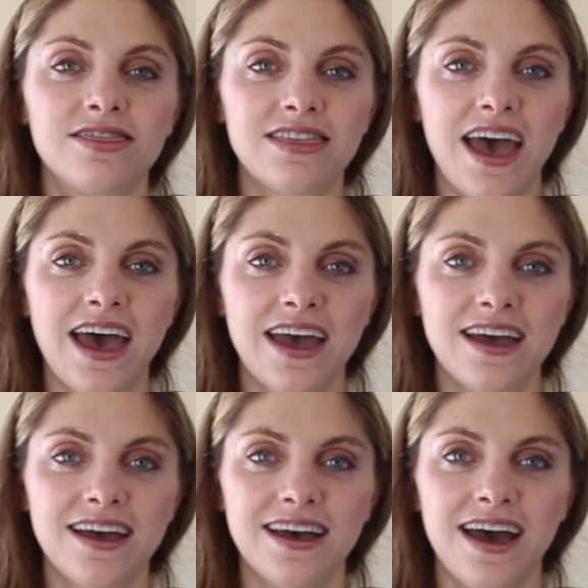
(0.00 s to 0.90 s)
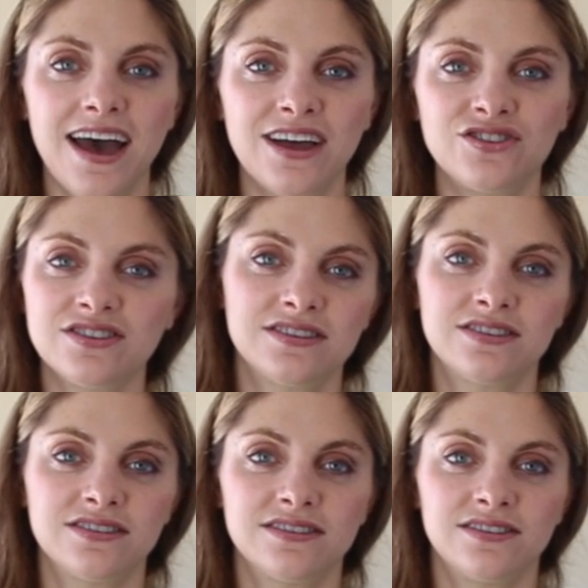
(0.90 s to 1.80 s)
that I
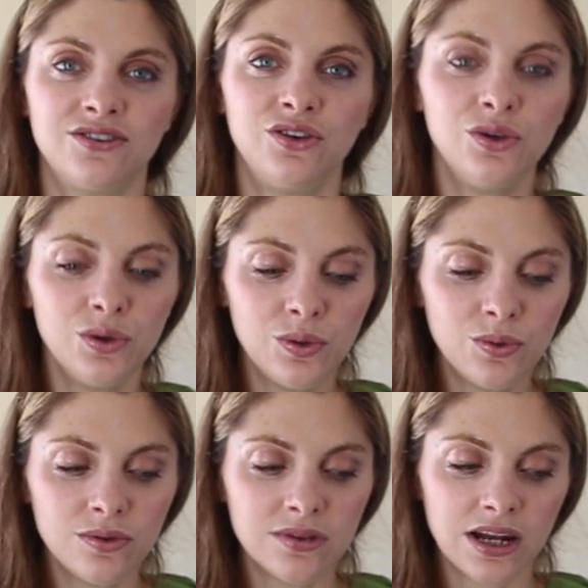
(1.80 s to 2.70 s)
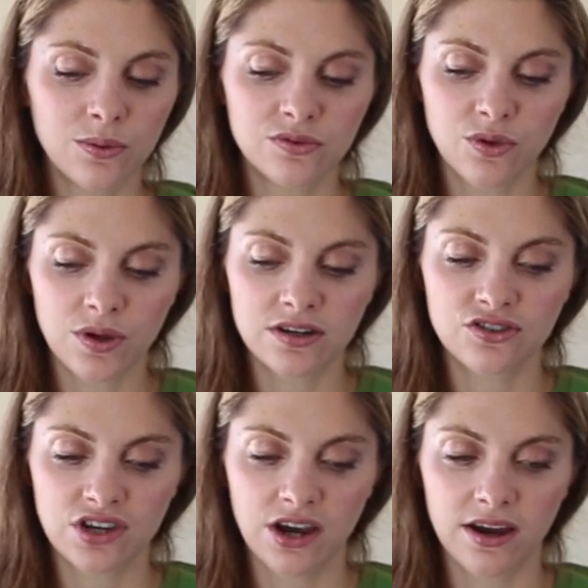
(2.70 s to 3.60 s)
just knew that I was going to
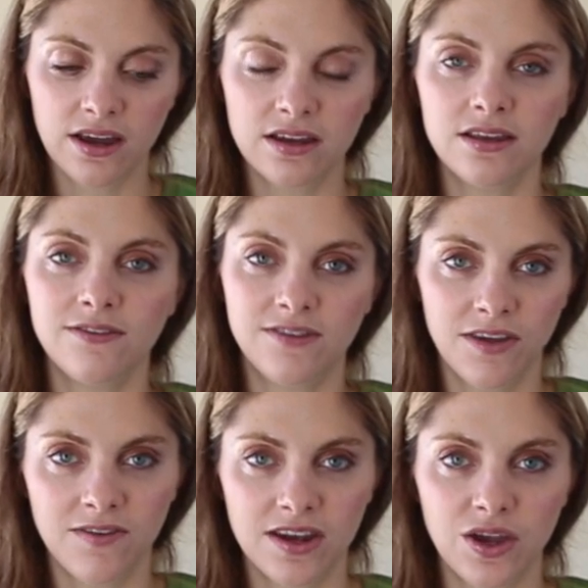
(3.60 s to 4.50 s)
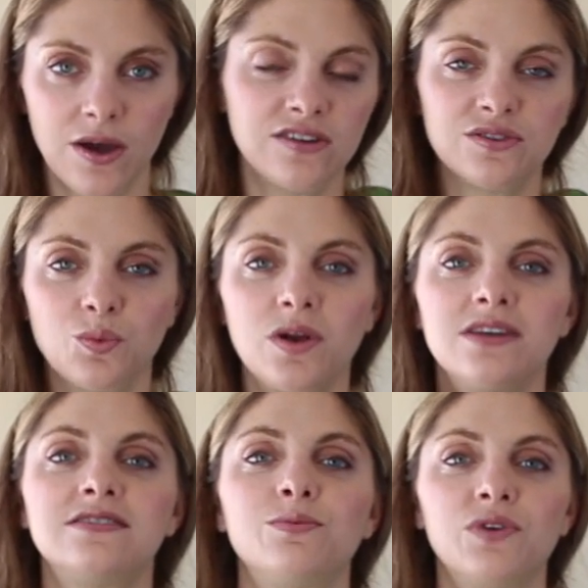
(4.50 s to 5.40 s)
share it via video. I just
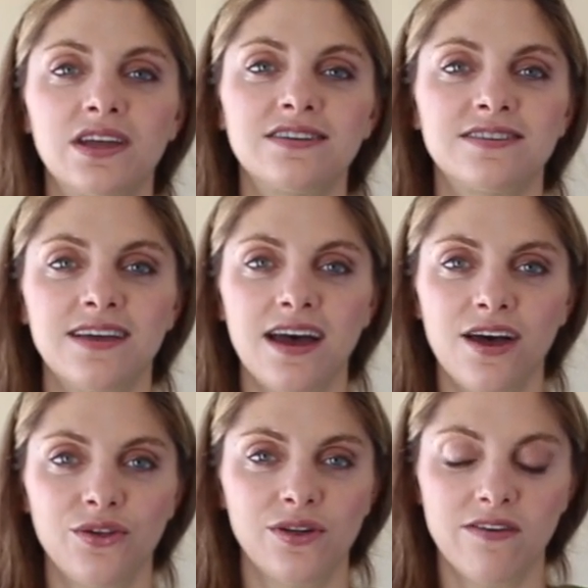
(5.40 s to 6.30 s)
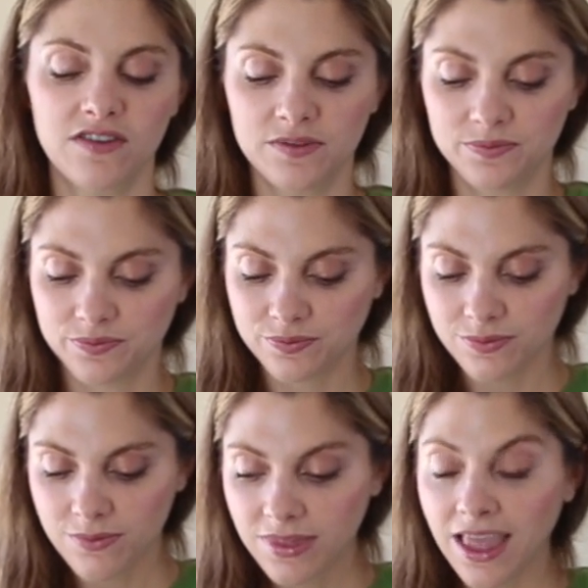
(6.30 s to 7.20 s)
wanted to bring it to that other level.
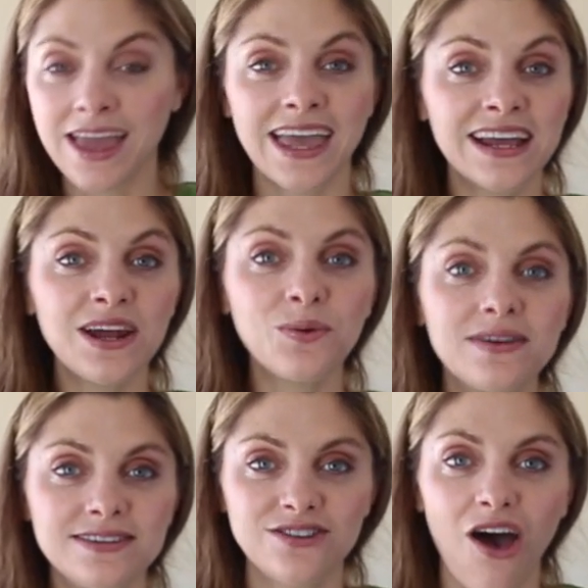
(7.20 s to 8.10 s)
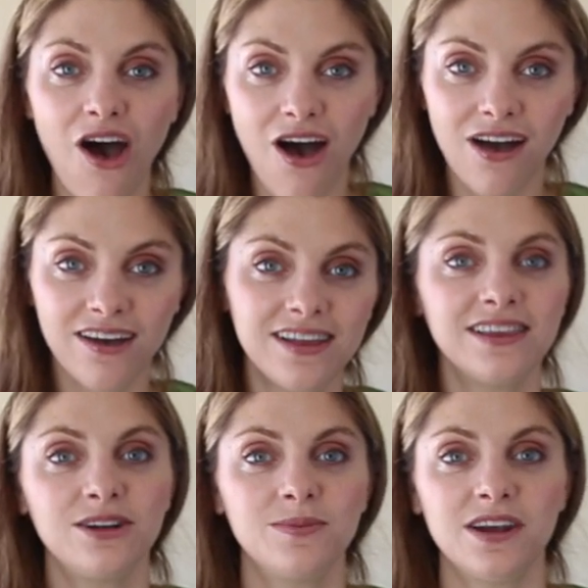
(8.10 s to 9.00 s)
And I wanted to talk a
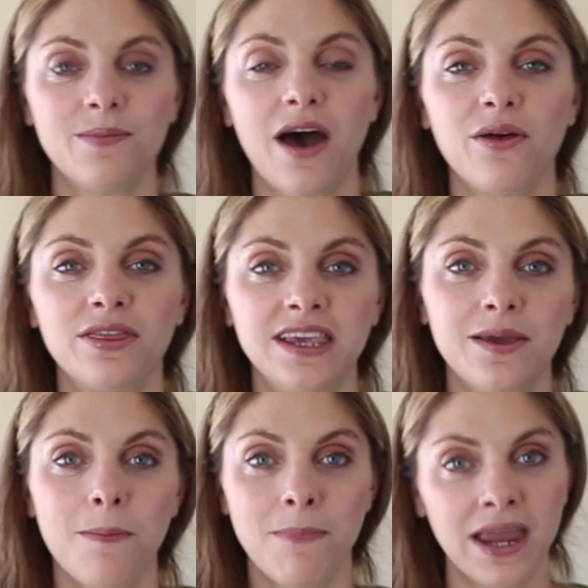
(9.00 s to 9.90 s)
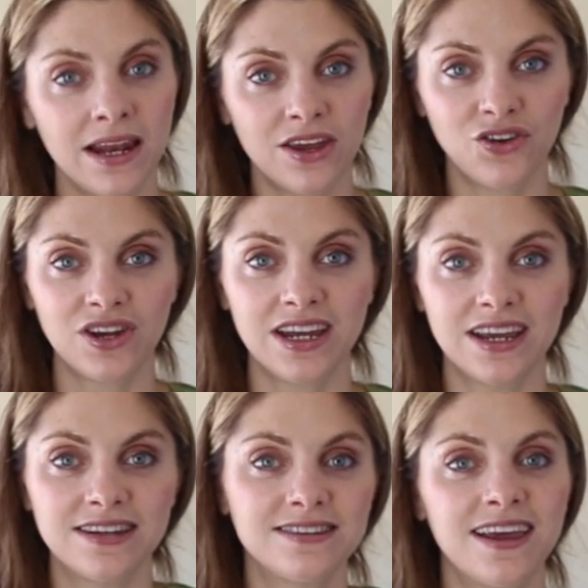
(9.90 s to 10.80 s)
little bit about the main
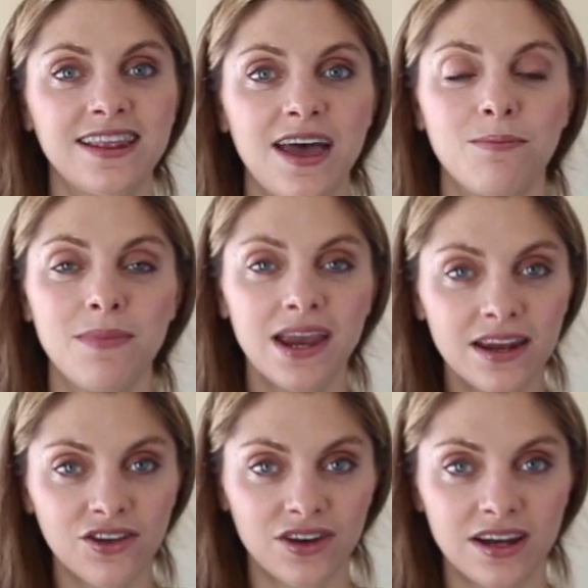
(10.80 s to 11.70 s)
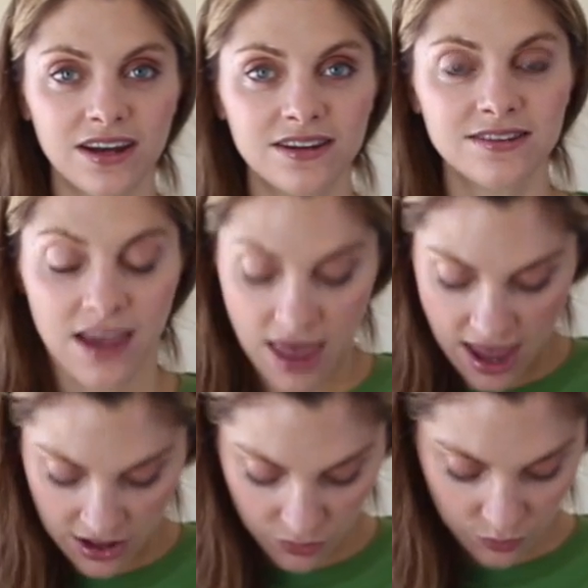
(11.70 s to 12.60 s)
ingredient. And that main ingredient,
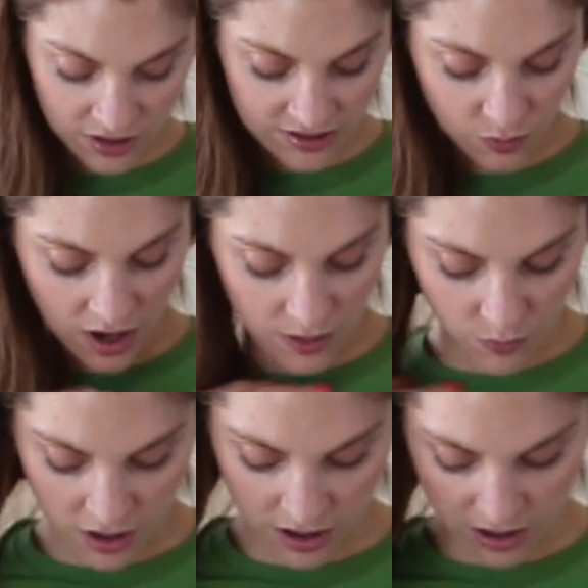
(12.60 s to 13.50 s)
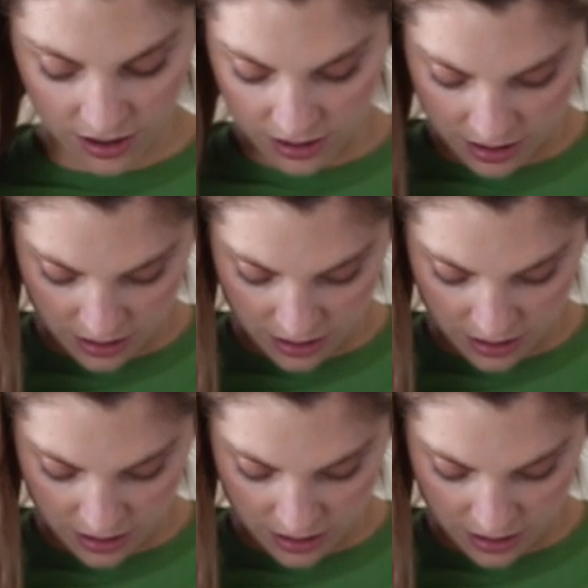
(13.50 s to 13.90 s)
and the reason why I'm wearing